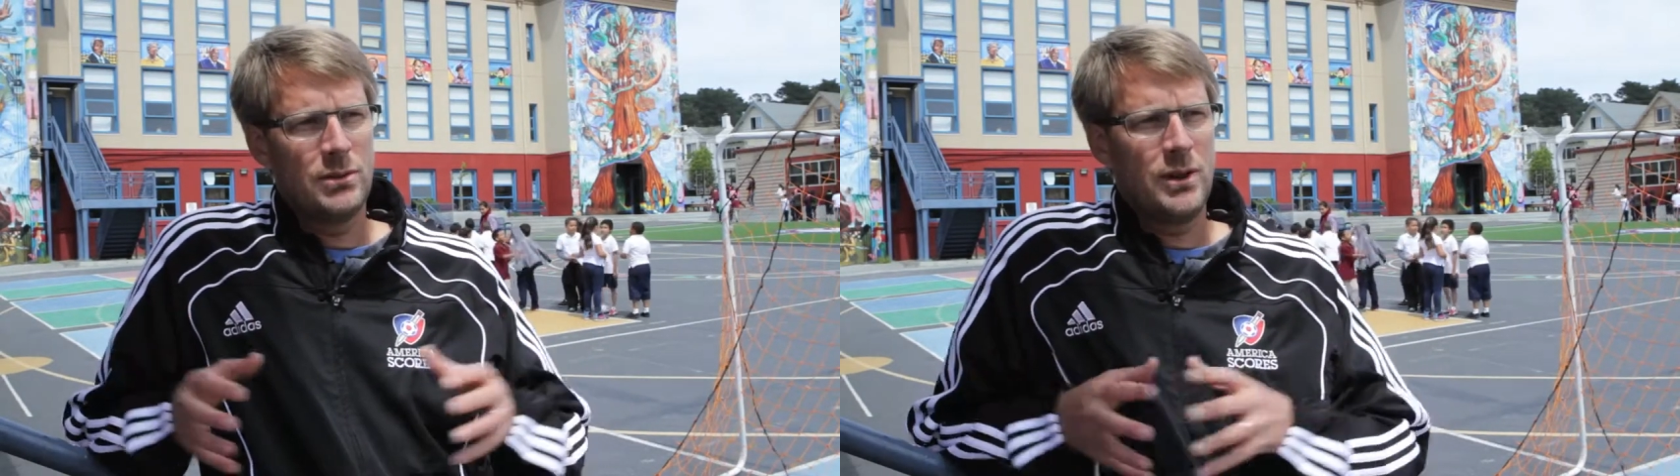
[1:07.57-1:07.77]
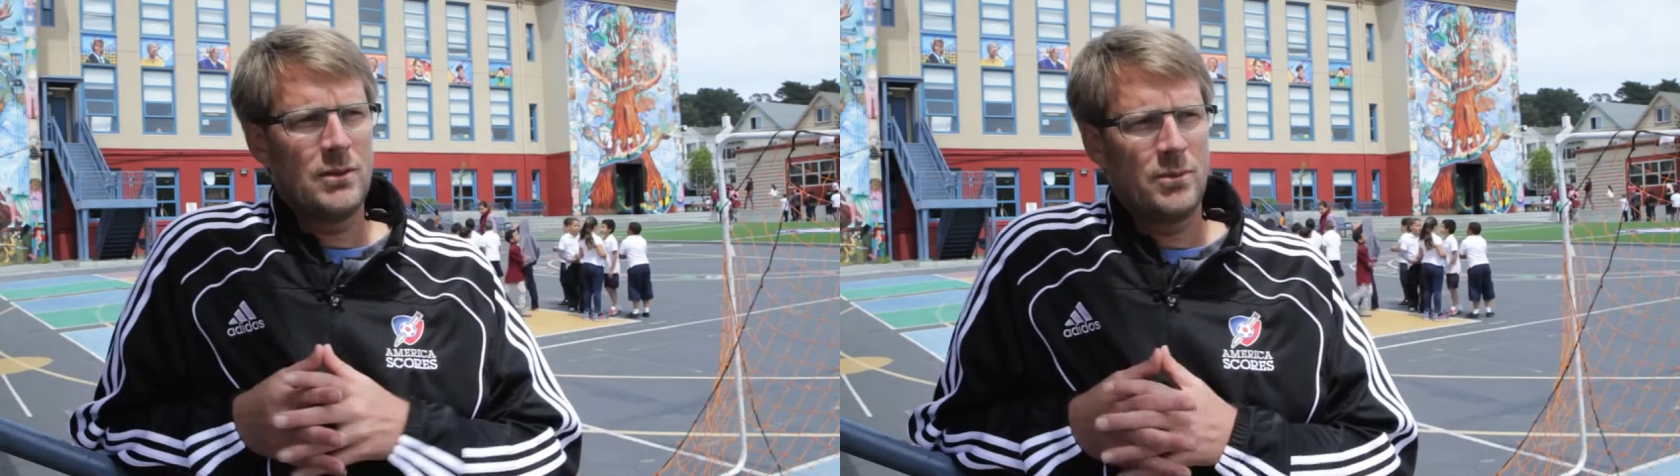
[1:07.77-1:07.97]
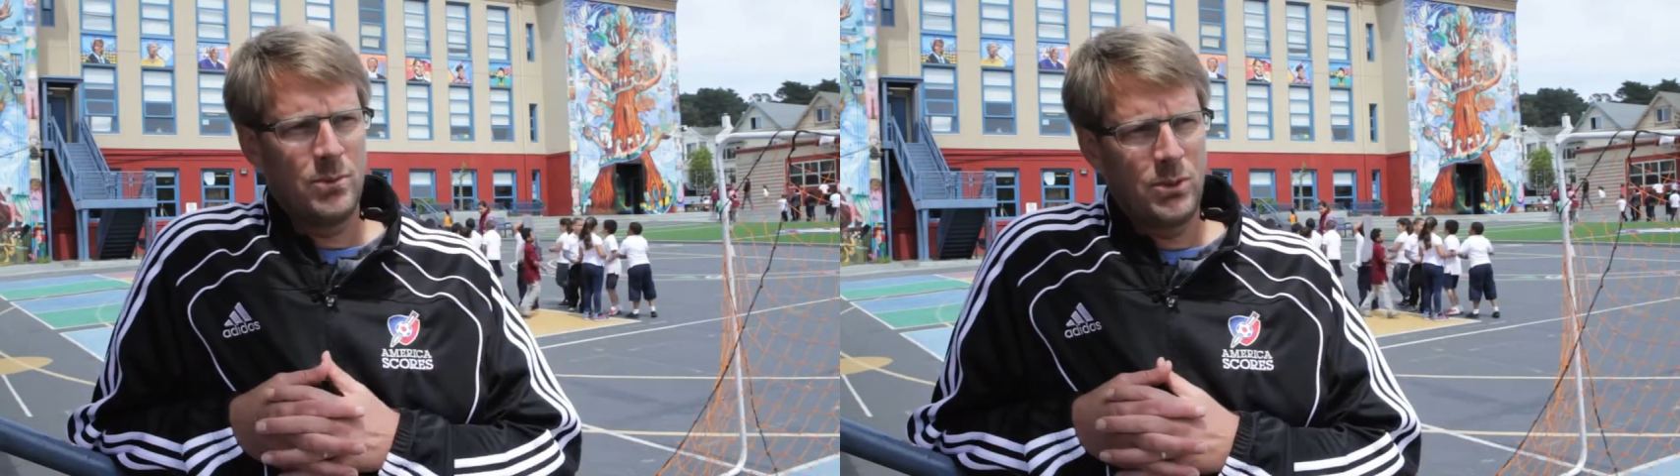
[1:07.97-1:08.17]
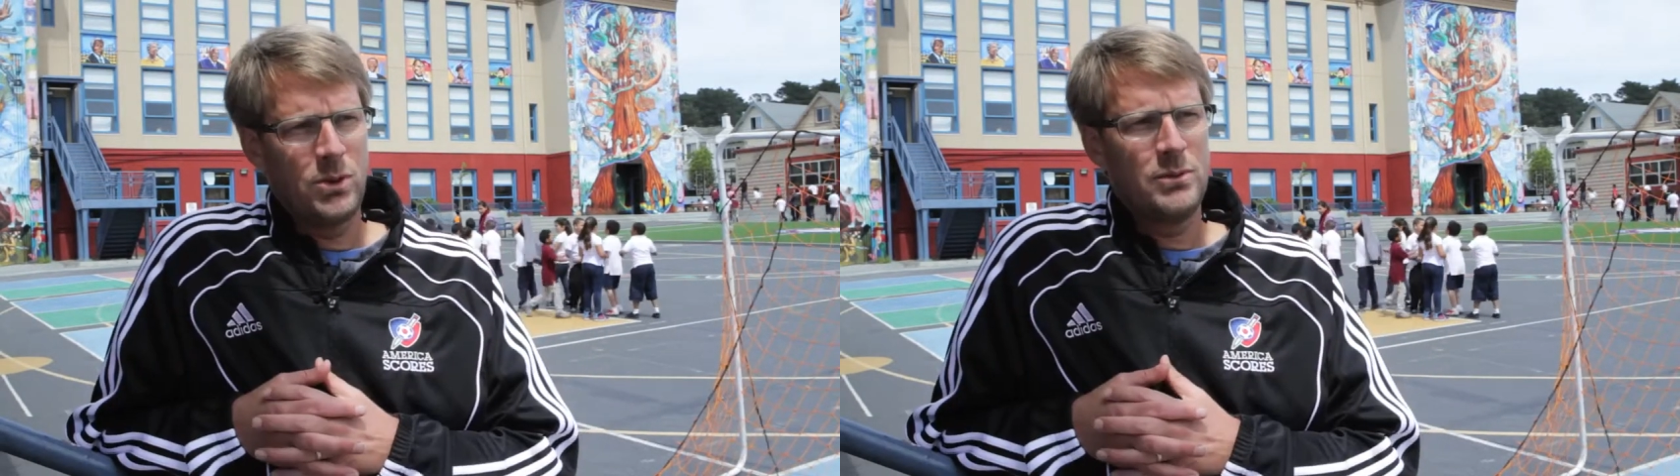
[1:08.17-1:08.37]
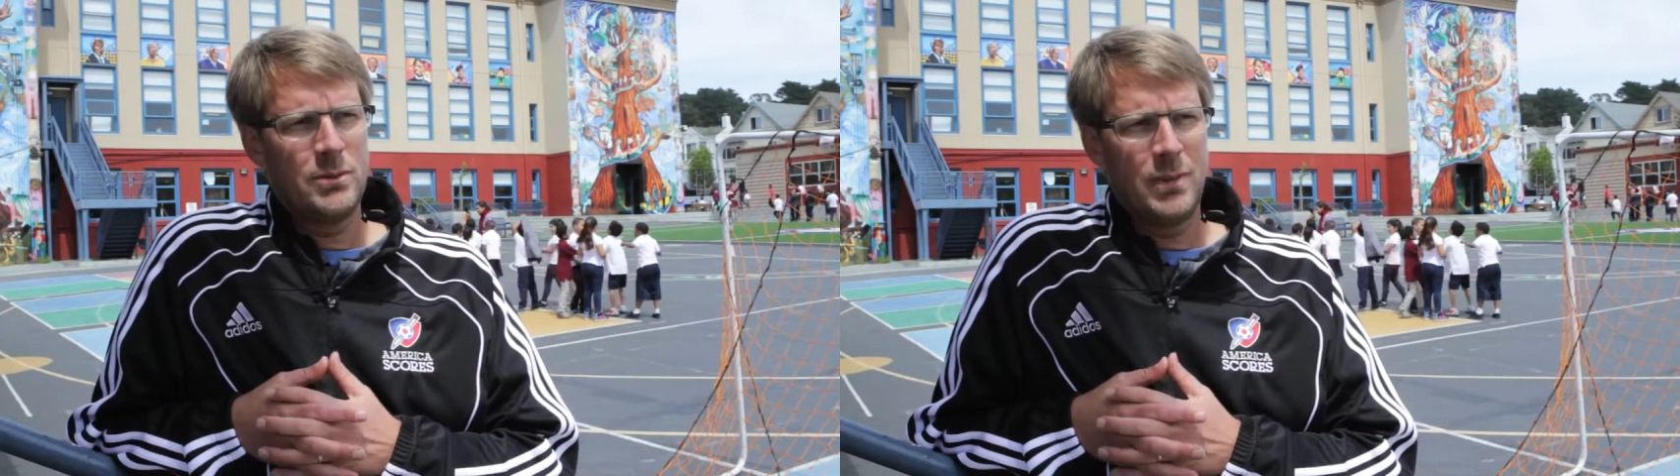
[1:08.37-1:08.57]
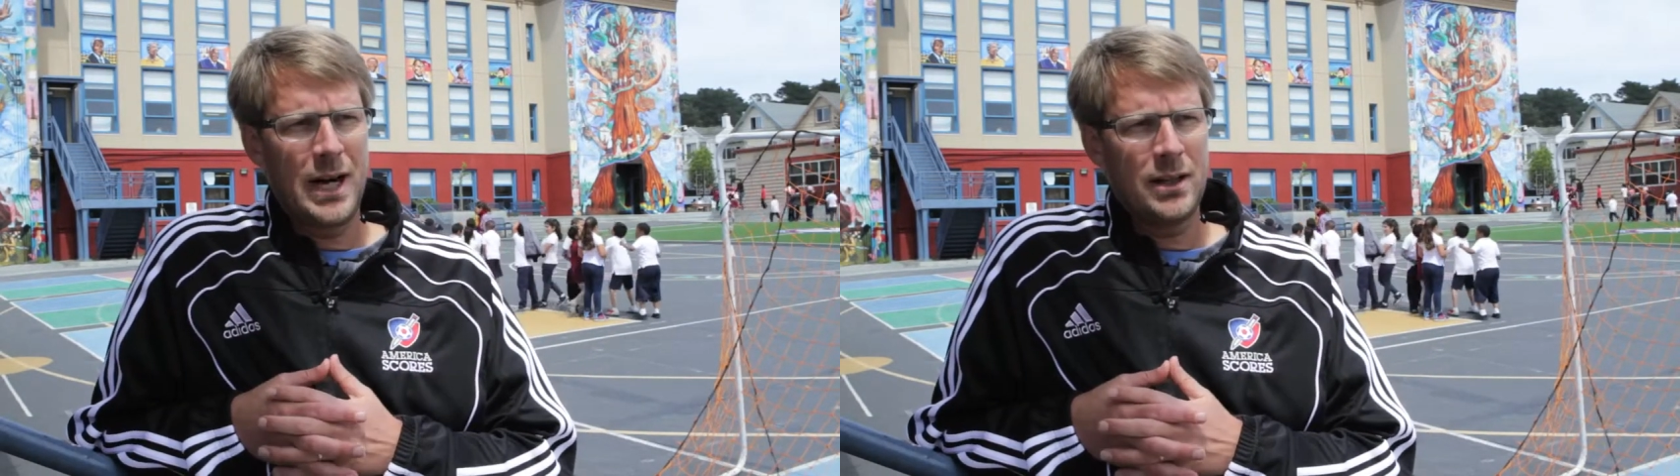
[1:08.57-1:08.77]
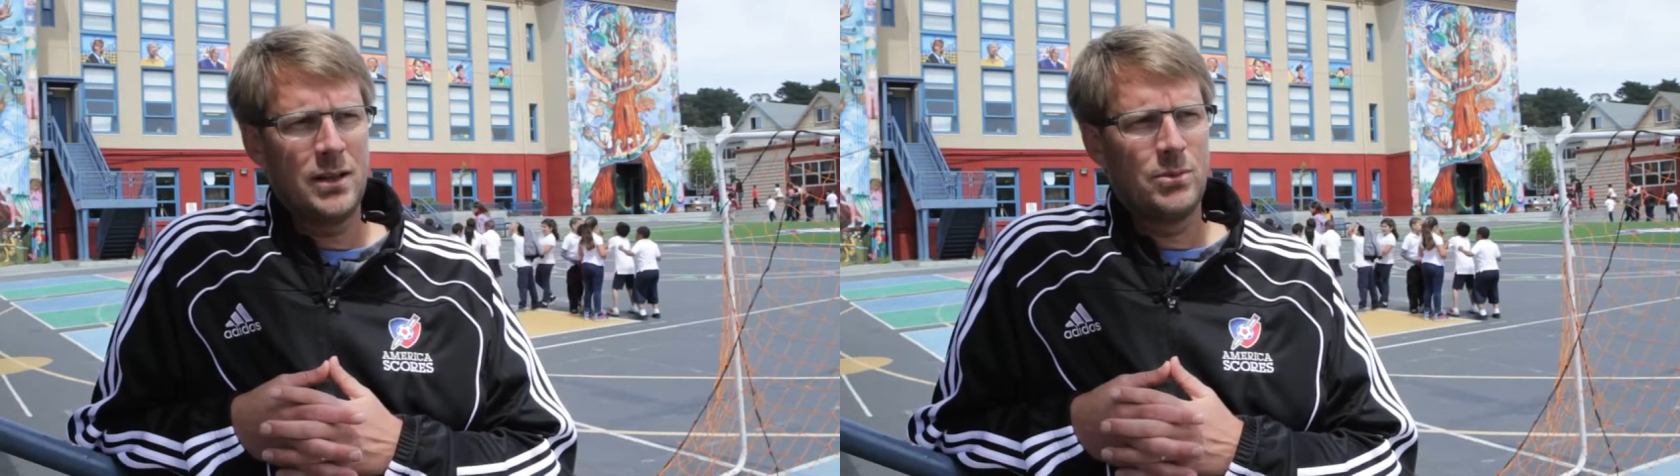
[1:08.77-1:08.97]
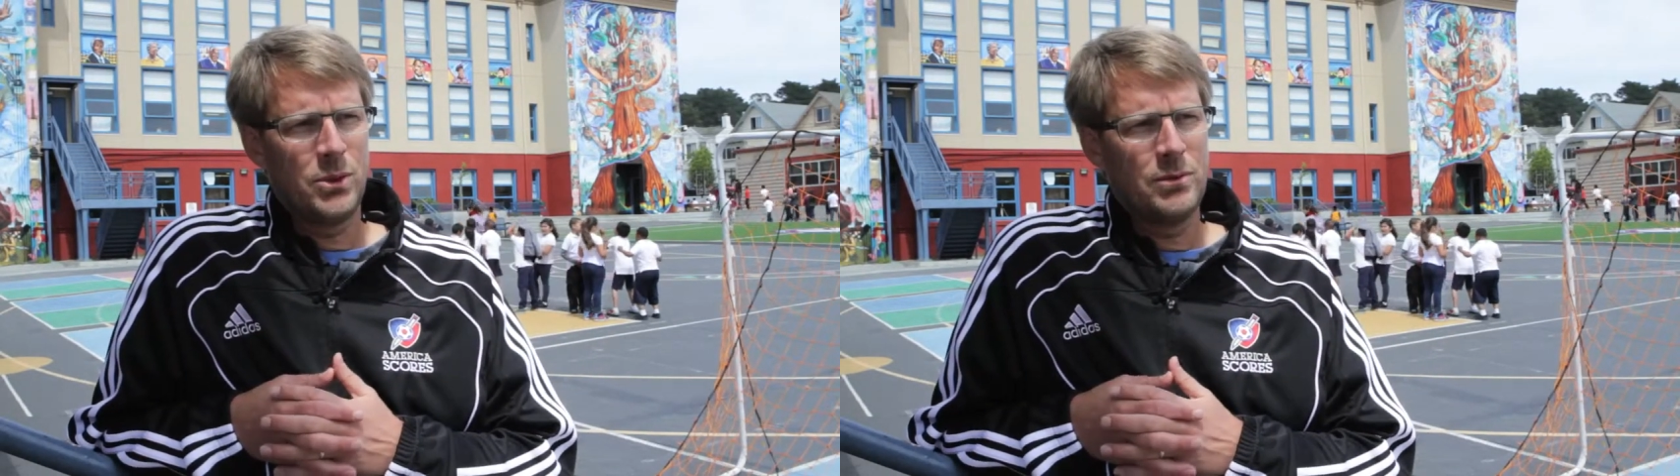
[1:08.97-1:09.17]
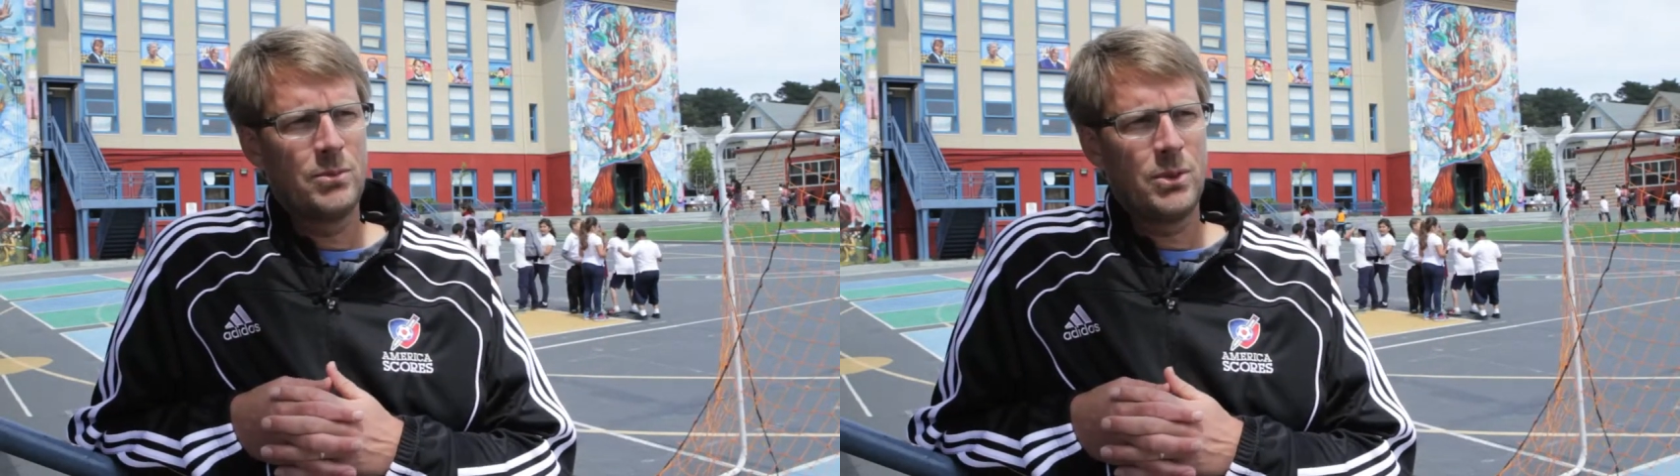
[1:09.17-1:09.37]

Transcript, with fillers: We have a proven model, a proven